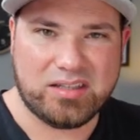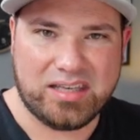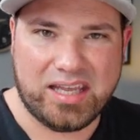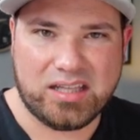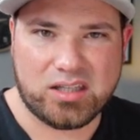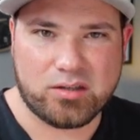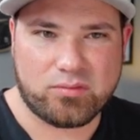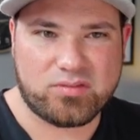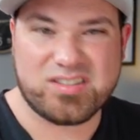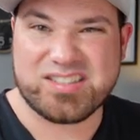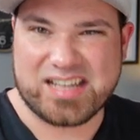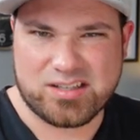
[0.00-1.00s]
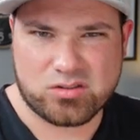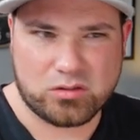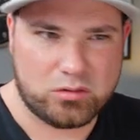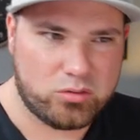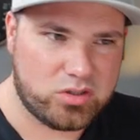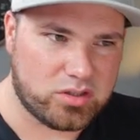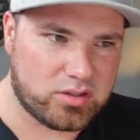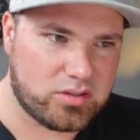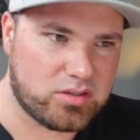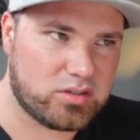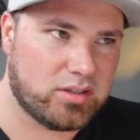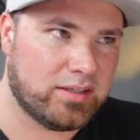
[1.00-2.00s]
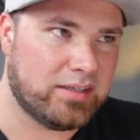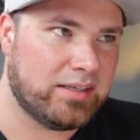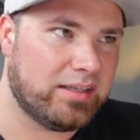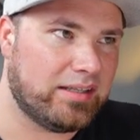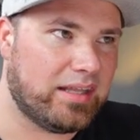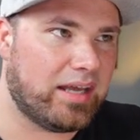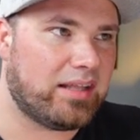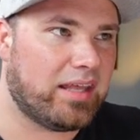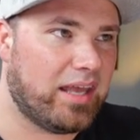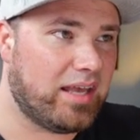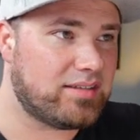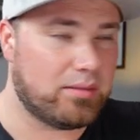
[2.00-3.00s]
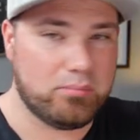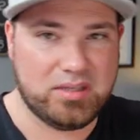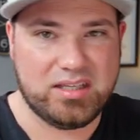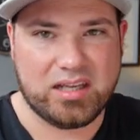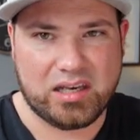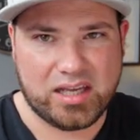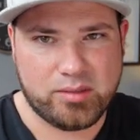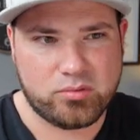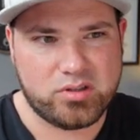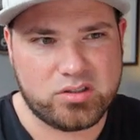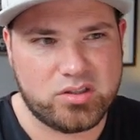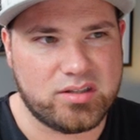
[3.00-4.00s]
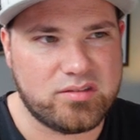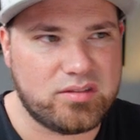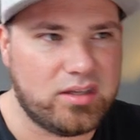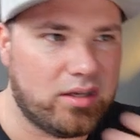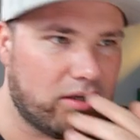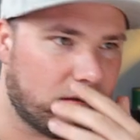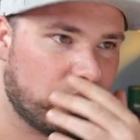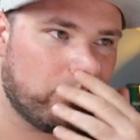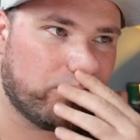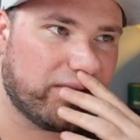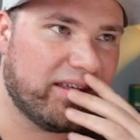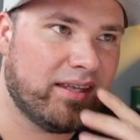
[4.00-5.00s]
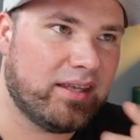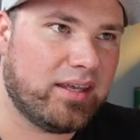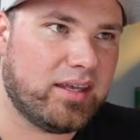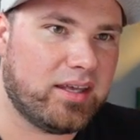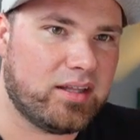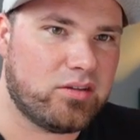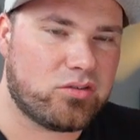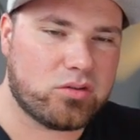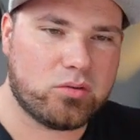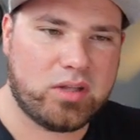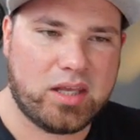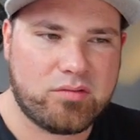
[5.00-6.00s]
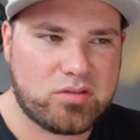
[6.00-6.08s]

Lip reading: native SaaS solutions that has a media library, as you can see here. And so they have